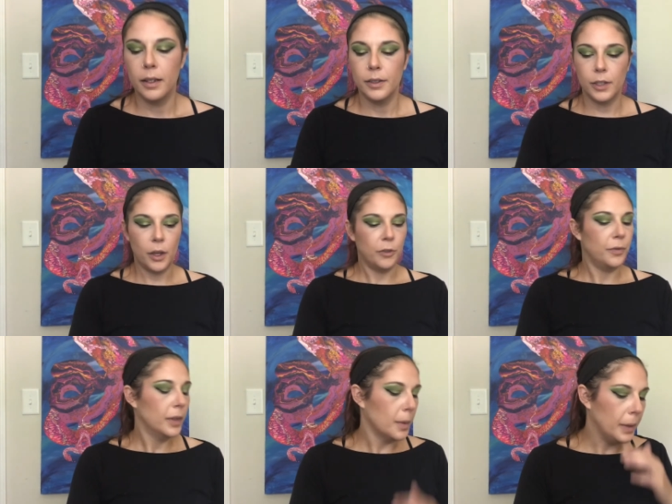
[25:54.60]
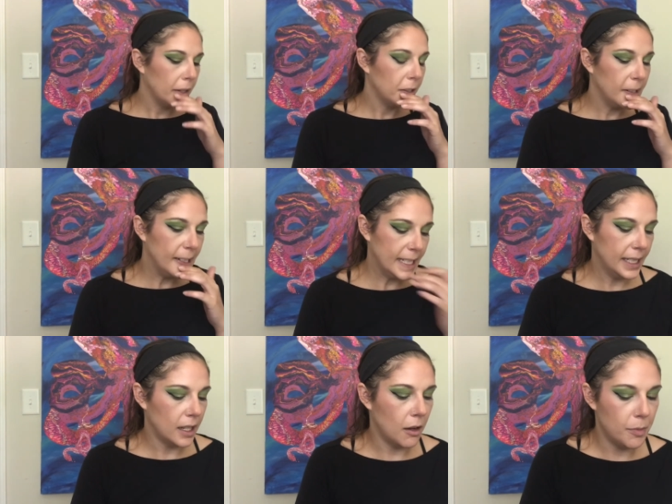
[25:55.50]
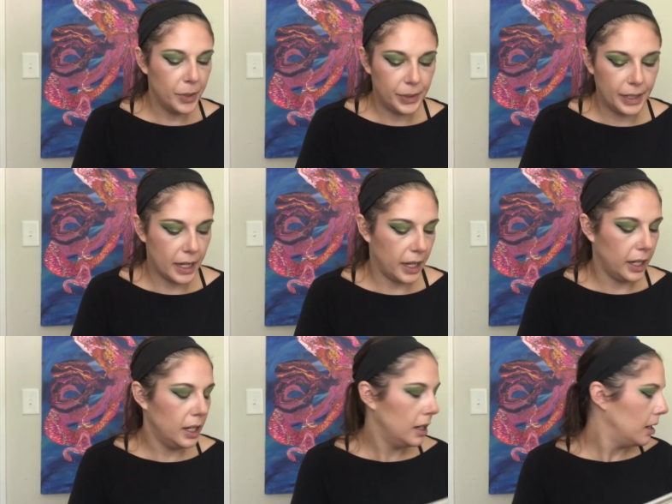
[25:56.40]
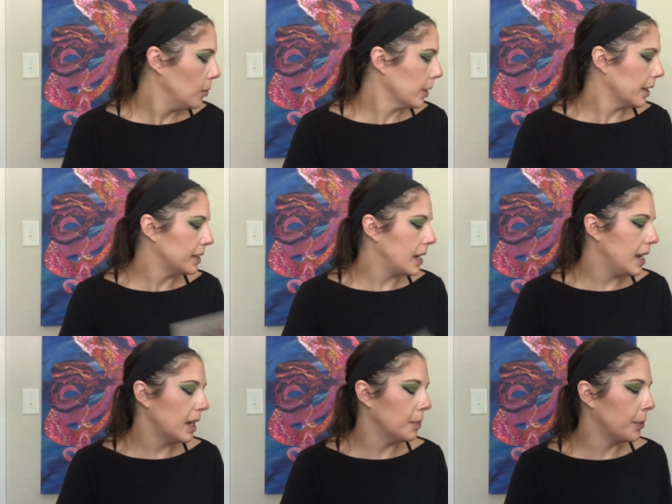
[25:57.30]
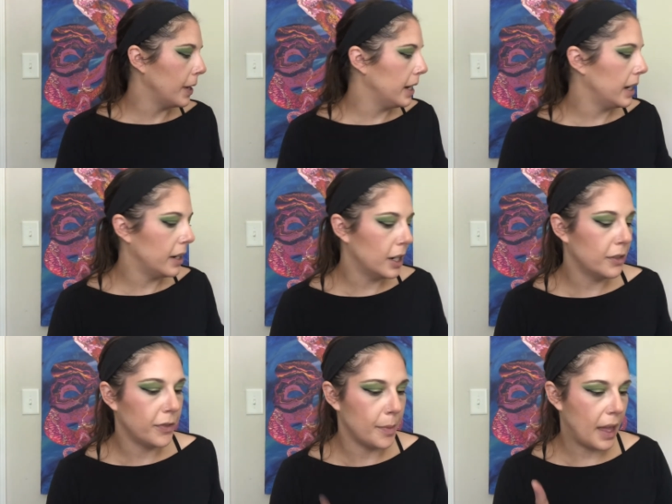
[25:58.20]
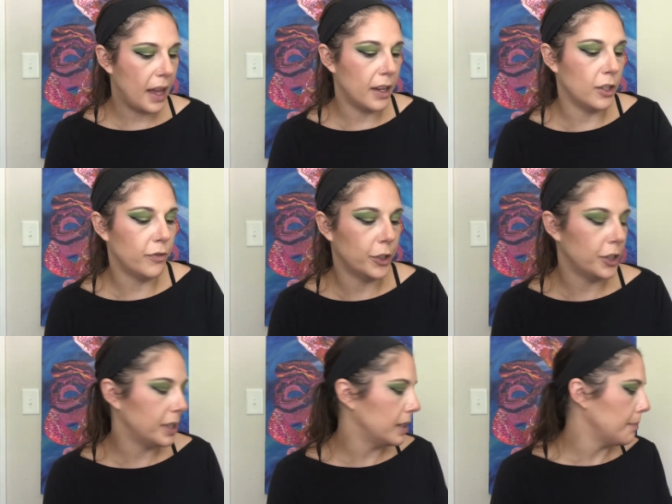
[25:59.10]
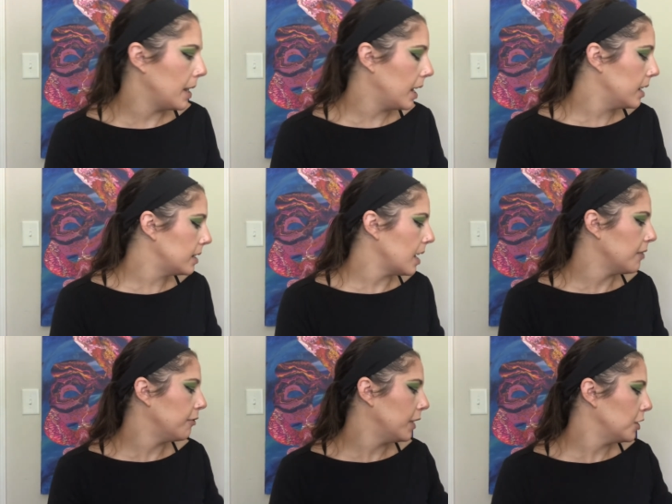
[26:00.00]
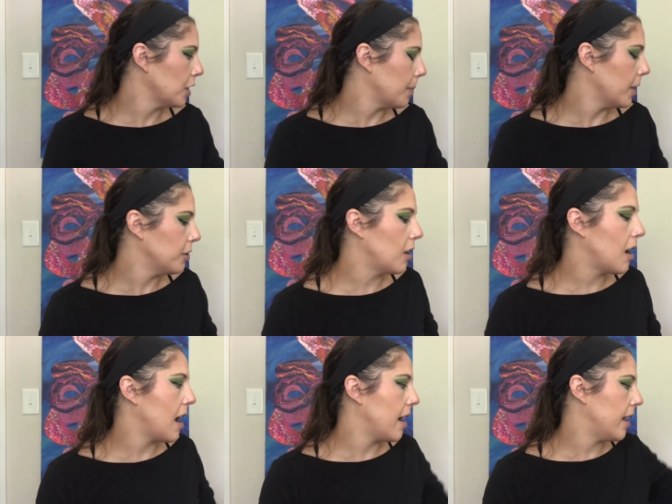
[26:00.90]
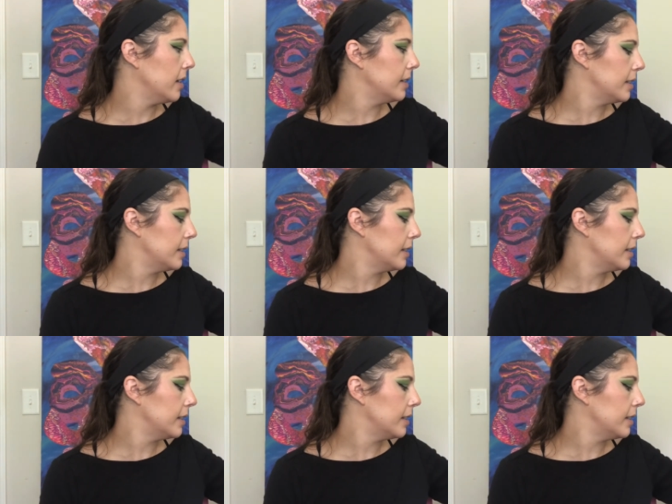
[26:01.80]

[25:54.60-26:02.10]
So, complexion is almost done. We're going to take a break here from that and for just a minute and finish up under our eyes.